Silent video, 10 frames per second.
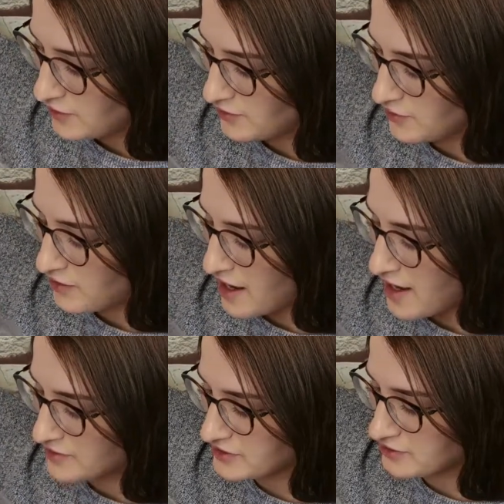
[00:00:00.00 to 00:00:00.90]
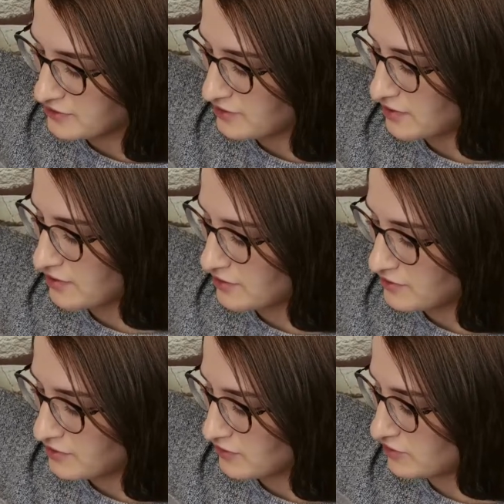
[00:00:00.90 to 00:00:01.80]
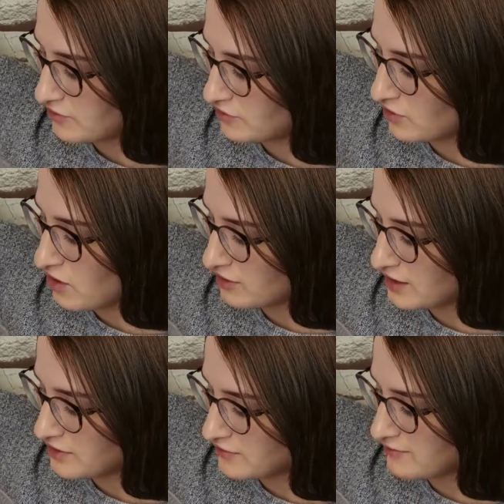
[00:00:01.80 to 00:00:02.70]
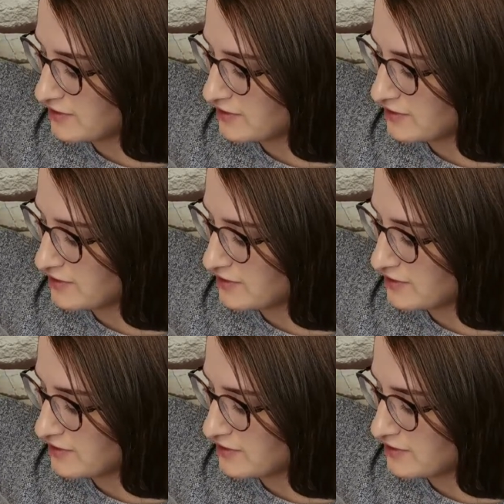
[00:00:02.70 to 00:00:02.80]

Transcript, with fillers: so that the salt and the